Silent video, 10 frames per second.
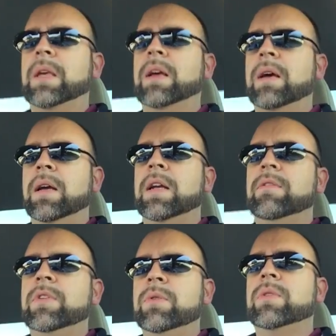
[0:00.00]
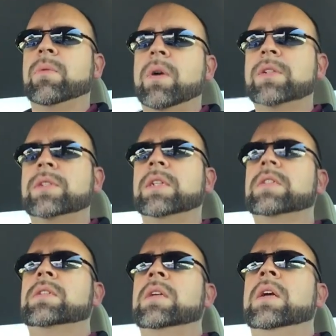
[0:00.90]
Any of you that watch
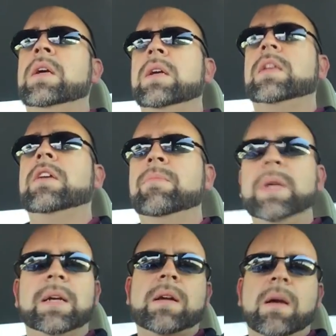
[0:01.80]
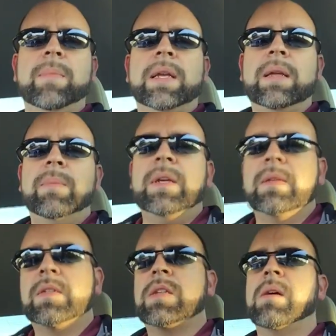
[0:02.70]
this, give me a comment. Give me
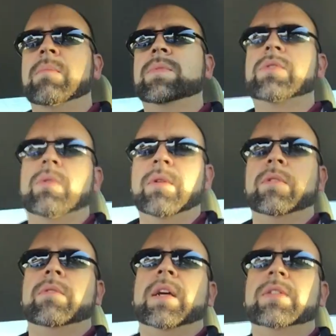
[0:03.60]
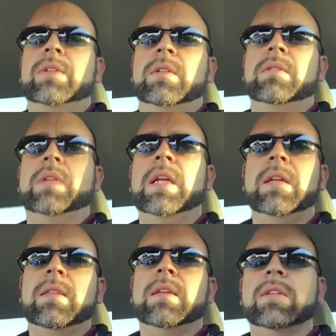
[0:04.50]
some sort of direction,
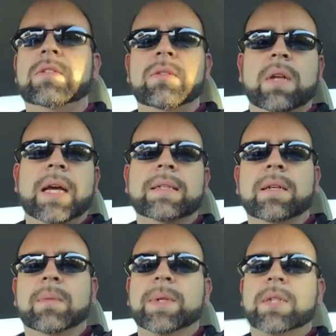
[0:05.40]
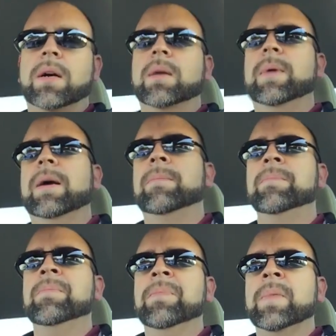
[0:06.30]
anything that you'd like to hear me talk about.
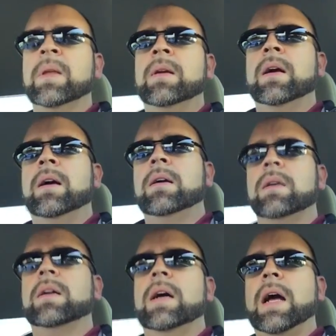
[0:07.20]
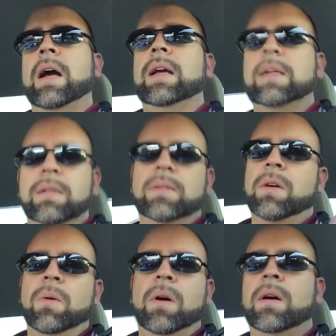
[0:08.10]
I can
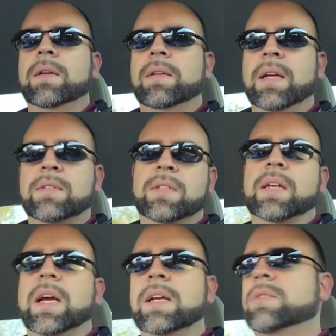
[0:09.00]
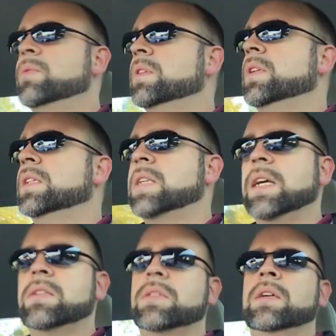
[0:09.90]
go on, as the guys will
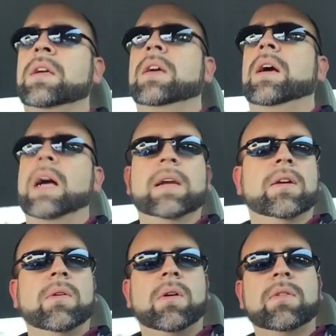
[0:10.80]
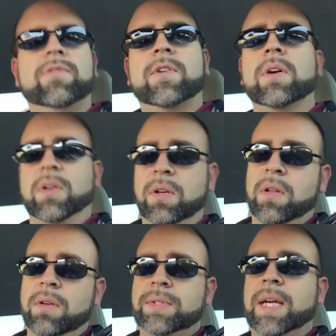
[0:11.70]
attest, I can go on for a good
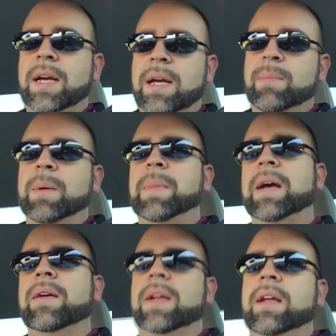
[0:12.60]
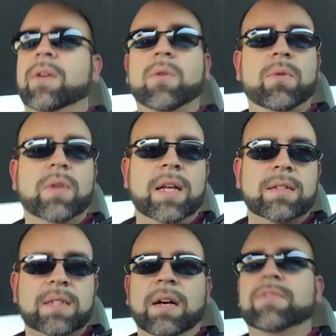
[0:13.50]
long time about a whole lot
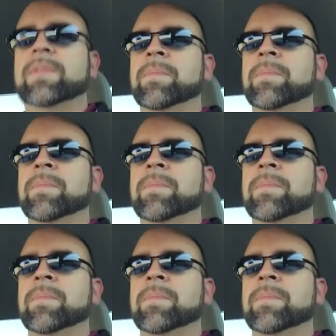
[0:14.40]
of stuff.